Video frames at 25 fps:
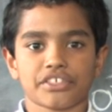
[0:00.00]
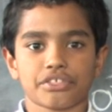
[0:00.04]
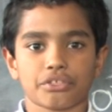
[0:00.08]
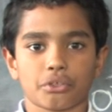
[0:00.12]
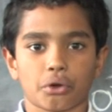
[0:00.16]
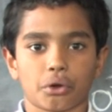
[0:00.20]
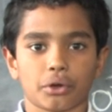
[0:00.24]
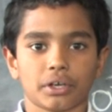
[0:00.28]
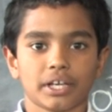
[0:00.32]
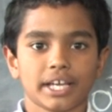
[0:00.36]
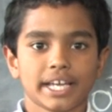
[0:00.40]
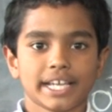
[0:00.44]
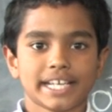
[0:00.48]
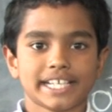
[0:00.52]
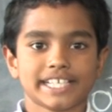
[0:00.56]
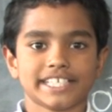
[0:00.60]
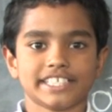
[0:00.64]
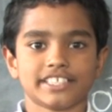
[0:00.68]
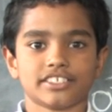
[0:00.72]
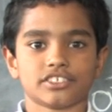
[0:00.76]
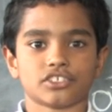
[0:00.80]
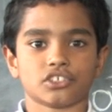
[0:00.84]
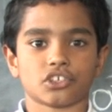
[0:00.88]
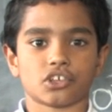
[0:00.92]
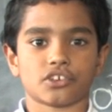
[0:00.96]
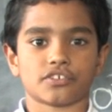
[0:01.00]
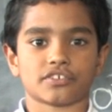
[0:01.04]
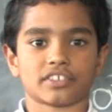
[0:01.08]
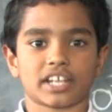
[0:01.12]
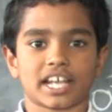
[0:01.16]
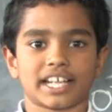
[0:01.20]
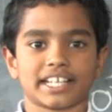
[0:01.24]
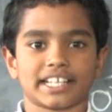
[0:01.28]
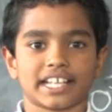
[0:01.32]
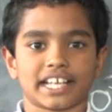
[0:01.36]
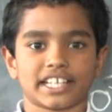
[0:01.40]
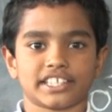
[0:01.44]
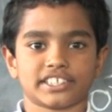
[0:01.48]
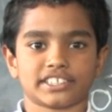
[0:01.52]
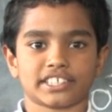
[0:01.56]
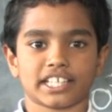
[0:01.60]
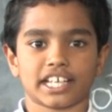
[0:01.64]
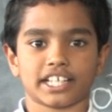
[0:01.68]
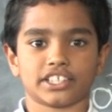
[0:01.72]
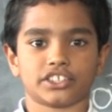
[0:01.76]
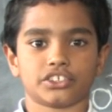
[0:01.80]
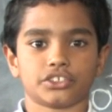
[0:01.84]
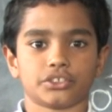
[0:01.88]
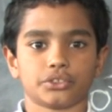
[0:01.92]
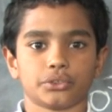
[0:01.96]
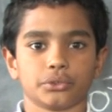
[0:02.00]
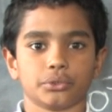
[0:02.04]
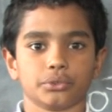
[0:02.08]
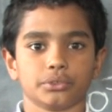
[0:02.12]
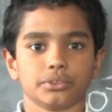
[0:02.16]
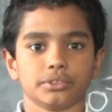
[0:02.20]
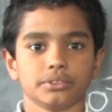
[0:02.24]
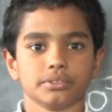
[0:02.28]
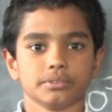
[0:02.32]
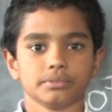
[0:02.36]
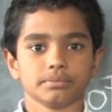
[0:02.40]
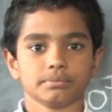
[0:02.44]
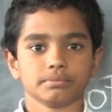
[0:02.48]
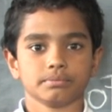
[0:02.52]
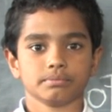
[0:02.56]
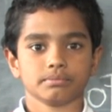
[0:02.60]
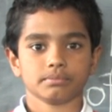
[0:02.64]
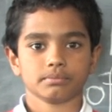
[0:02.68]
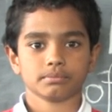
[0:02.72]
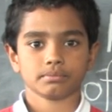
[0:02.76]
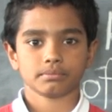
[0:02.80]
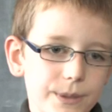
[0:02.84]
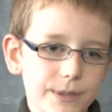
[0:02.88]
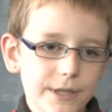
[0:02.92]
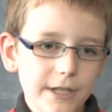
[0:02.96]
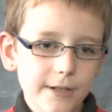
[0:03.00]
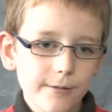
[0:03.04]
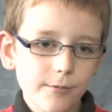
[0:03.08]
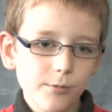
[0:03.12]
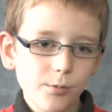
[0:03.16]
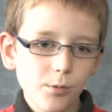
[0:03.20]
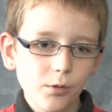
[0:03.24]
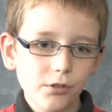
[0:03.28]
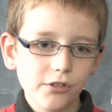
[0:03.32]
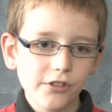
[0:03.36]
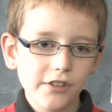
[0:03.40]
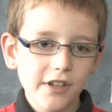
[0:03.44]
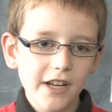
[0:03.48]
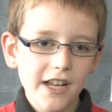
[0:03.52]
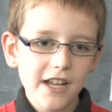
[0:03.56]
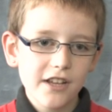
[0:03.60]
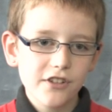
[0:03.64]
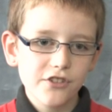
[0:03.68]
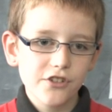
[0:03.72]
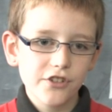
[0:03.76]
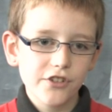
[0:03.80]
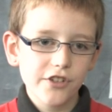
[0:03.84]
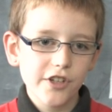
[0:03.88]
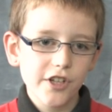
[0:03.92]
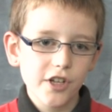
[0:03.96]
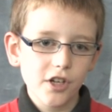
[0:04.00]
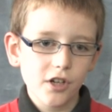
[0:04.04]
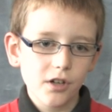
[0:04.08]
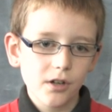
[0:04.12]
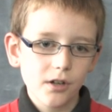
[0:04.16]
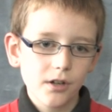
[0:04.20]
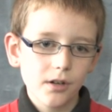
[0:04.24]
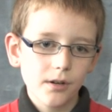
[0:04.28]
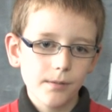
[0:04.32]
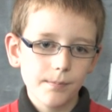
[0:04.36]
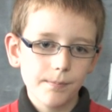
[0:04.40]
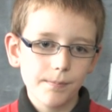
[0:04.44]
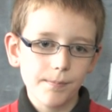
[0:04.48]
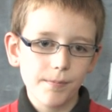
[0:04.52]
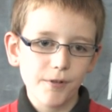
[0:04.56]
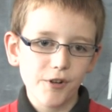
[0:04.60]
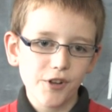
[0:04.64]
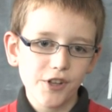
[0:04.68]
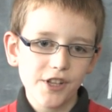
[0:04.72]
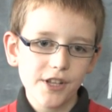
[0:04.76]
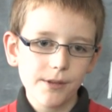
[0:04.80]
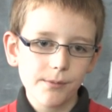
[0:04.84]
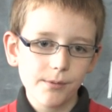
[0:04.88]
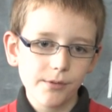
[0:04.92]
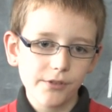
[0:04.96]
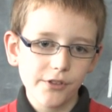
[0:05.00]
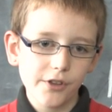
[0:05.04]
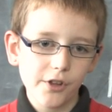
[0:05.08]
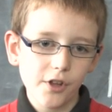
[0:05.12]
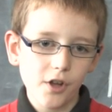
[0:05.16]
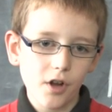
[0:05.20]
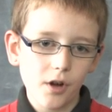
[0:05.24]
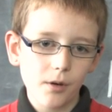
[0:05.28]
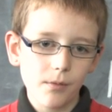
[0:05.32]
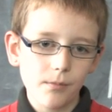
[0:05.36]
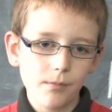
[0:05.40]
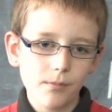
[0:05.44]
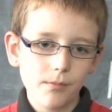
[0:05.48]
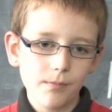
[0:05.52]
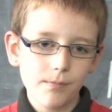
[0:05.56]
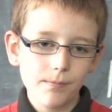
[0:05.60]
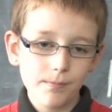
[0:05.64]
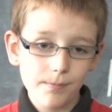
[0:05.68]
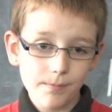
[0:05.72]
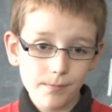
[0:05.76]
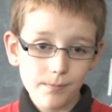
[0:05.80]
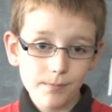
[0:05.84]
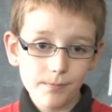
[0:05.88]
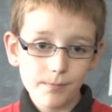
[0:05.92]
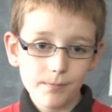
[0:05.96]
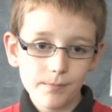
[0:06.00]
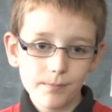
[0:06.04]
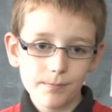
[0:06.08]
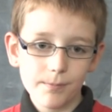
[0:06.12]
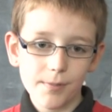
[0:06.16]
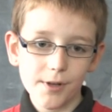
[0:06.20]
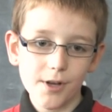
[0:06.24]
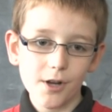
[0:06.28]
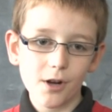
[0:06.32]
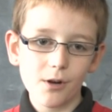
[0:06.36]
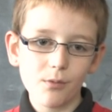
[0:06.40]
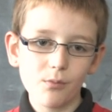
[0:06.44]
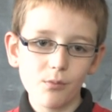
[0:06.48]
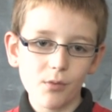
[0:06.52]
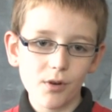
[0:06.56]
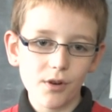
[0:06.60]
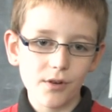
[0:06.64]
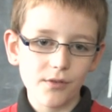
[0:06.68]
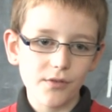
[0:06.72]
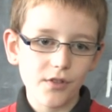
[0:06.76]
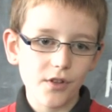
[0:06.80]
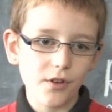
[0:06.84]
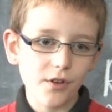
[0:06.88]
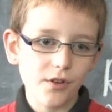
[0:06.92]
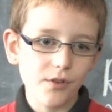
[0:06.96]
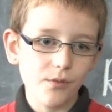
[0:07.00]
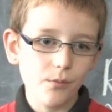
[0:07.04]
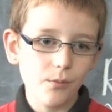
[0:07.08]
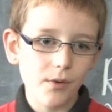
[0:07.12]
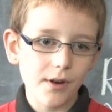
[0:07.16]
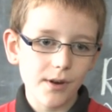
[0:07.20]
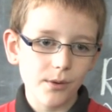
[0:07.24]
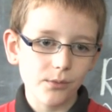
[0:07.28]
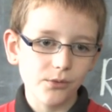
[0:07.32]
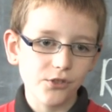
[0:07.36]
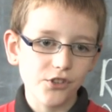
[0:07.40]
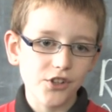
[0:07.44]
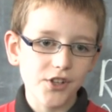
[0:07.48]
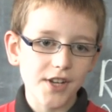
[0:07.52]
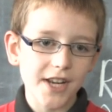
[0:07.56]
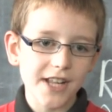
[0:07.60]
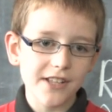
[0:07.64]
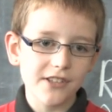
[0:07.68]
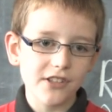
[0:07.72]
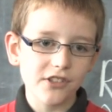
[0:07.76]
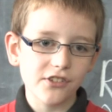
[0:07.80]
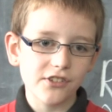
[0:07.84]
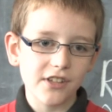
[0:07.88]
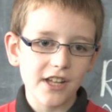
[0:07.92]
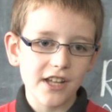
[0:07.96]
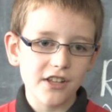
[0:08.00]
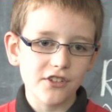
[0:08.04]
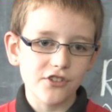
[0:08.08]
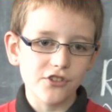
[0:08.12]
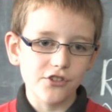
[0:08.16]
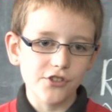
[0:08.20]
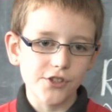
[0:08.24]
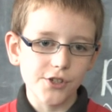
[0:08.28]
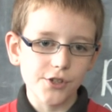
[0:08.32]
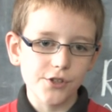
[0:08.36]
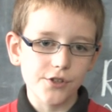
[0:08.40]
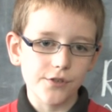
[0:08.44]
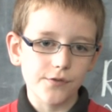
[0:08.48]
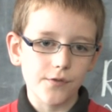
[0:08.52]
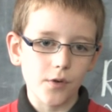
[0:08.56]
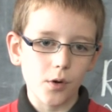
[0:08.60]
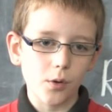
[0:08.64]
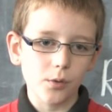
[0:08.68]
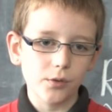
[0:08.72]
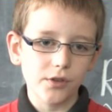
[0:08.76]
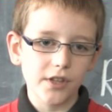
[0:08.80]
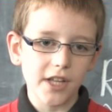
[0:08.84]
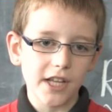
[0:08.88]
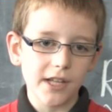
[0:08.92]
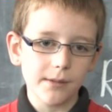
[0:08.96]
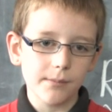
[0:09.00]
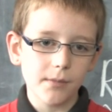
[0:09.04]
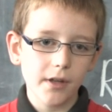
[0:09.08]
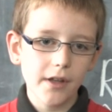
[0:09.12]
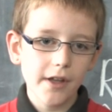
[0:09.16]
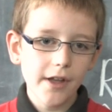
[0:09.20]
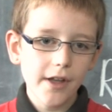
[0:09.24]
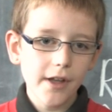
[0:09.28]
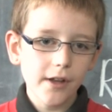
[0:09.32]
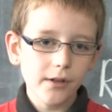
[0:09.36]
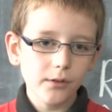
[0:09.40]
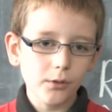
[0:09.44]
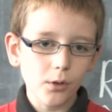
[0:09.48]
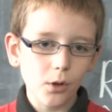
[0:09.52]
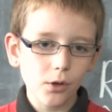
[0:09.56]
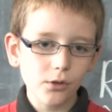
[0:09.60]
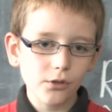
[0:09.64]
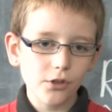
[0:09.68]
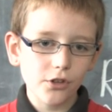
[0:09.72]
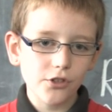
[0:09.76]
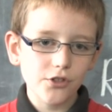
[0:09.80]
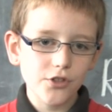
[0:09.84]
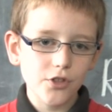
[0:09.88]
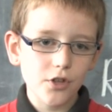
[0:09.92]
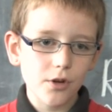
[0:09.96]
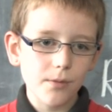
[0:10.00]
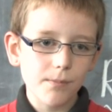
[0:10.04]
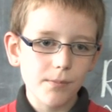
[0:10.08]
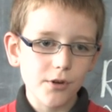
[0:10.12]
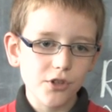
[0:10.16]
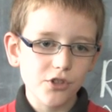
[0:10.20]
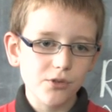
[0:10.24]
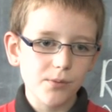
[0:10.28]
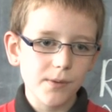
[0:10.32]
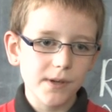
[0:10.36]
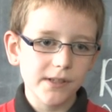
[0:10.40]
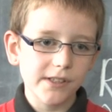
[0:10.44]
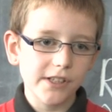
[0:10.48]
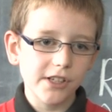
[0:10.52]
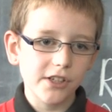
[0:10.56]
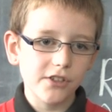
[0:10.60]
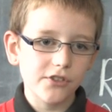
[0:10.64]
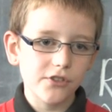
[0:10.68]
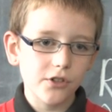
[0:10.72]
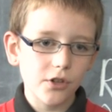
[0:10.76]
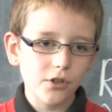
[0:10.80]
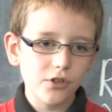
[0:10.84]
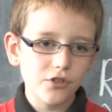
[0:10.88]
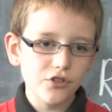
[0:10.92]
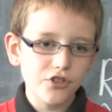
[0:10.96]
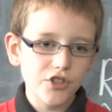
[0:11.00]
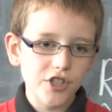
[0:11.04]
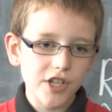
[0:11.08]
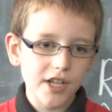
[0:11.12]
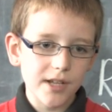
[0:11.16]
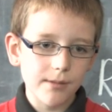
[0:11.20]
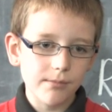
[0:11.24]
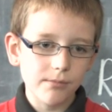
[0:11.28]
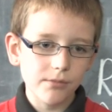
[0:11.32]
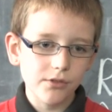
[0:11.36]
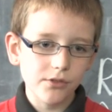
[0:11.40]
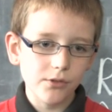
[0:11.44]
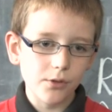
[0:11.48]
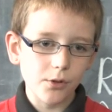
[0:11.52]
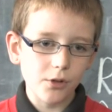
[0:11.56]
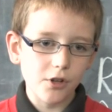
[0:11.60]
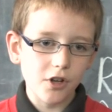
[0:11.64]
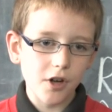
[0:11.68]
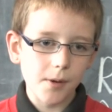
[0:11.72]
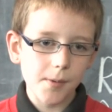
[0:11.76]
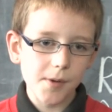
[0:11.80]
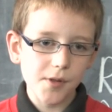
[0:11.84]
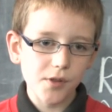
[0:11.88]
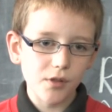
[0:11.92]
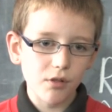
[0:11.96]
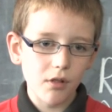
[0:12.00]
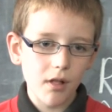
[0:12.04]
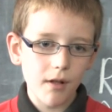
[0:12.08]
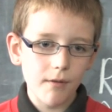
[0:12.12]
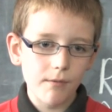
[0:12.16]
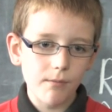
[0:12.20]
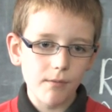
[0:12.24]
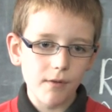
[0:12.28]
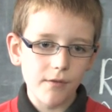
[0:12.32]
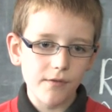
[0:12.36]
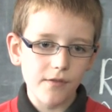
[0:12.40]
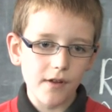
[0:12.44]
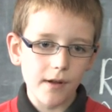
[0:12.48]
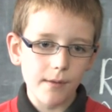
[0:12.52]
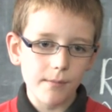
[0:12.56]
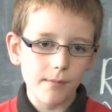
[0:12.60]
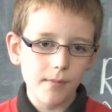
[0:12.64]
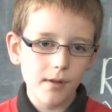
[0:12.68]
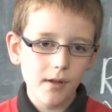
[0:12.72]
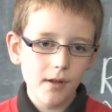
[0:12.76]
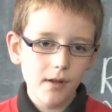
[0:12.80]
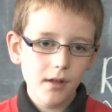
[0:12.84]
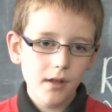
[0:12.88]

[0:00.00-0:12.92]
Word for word: thought he deserved a nice headstone. James was an engineer, but he was to come, become one of the world's greatest engineers of all time. Doctor John persuaded young James to come and live with him